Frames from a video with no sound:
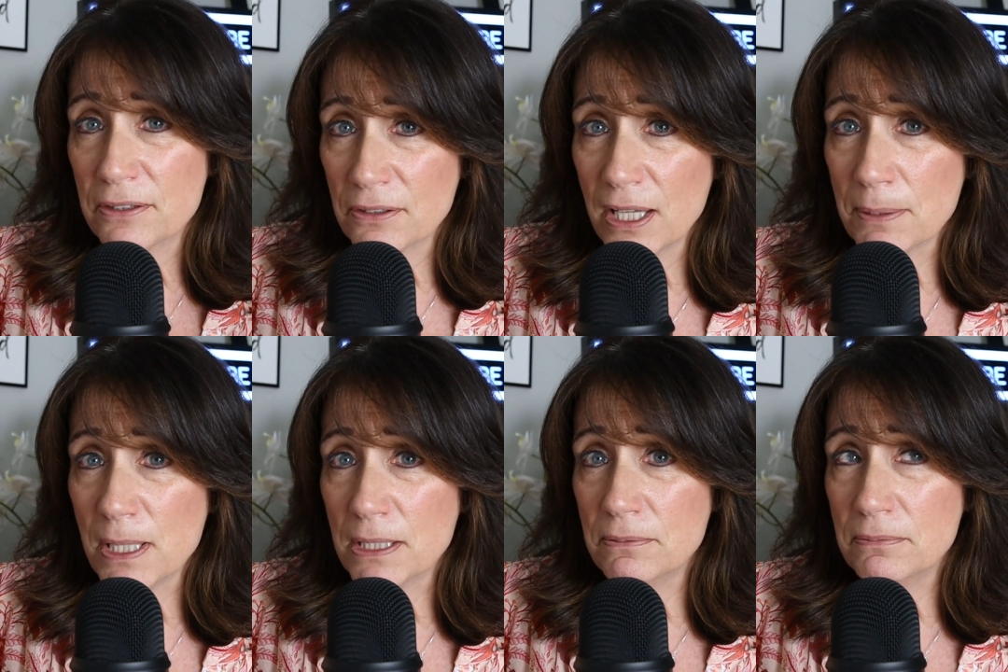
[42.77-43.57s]
Hit the
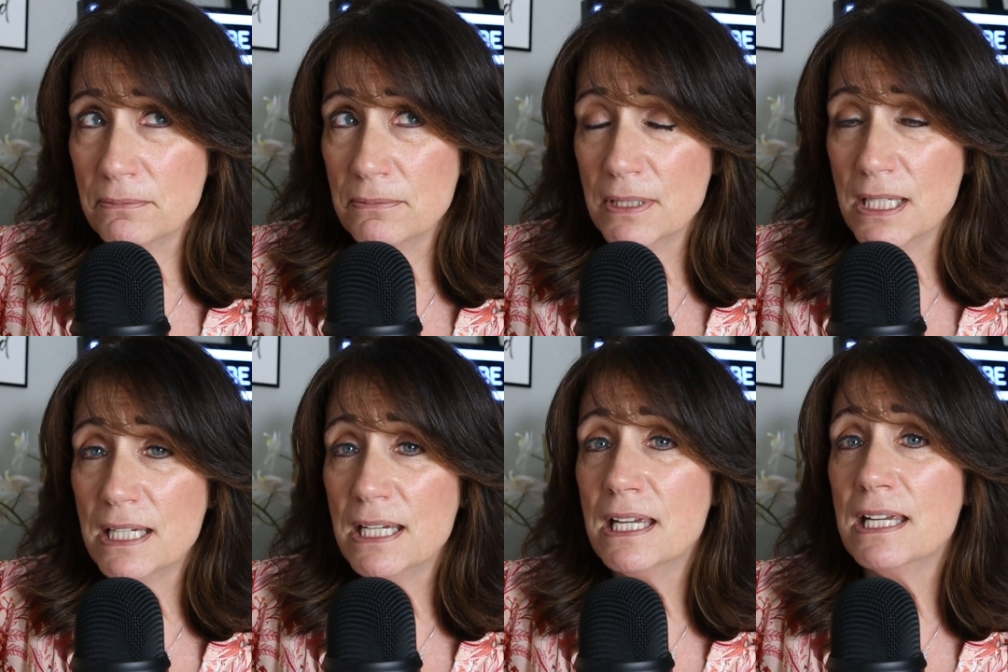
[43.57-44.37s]
like button,
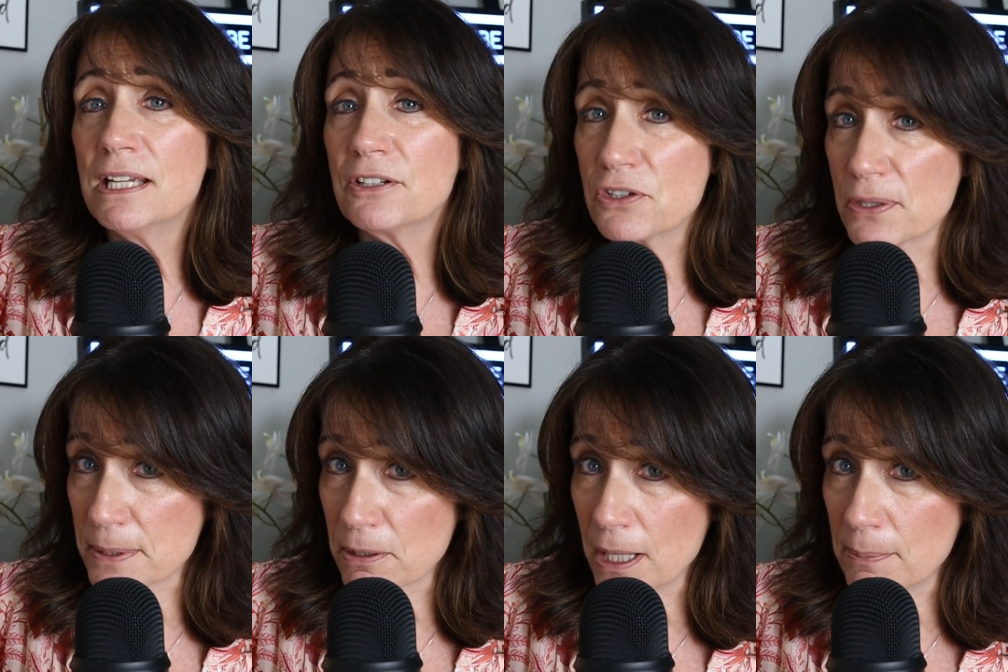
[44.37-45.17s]
hit the
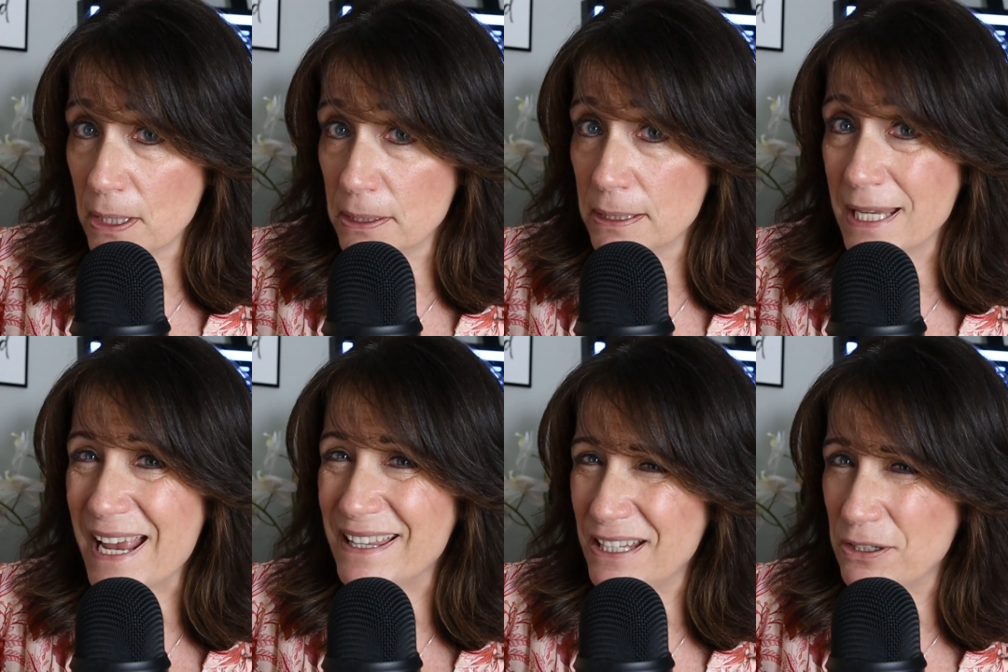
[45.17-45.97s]
subscribe
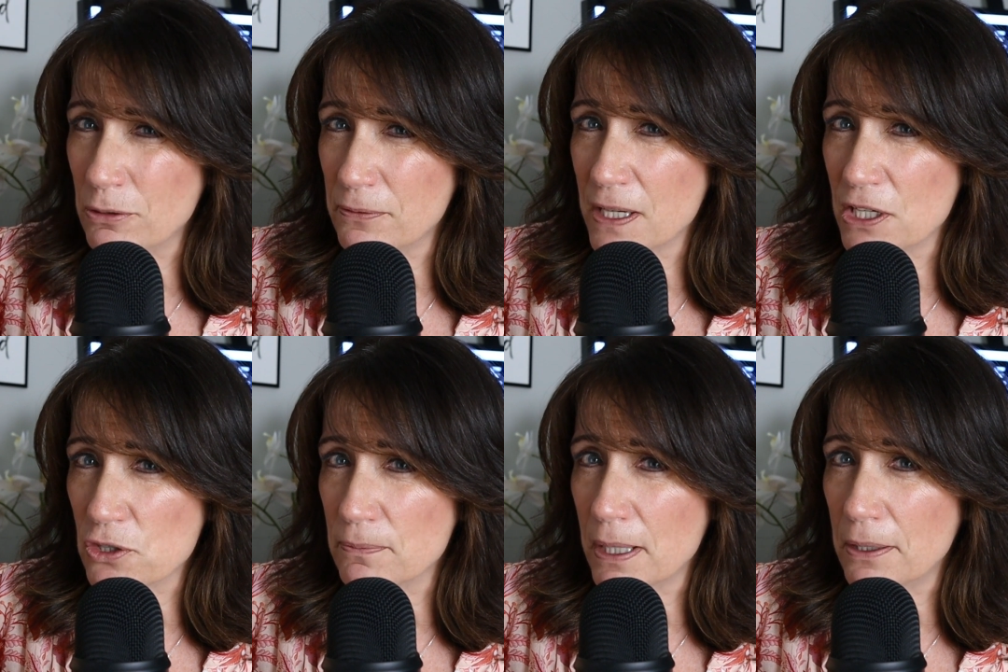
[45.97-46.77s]
button, and that
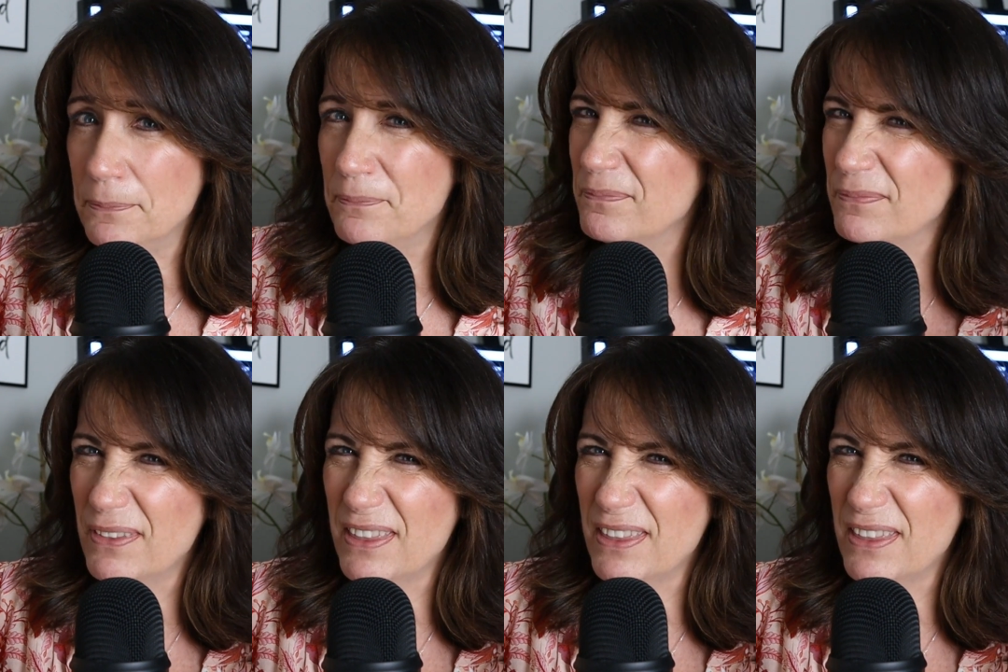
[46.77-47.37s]
notification bell.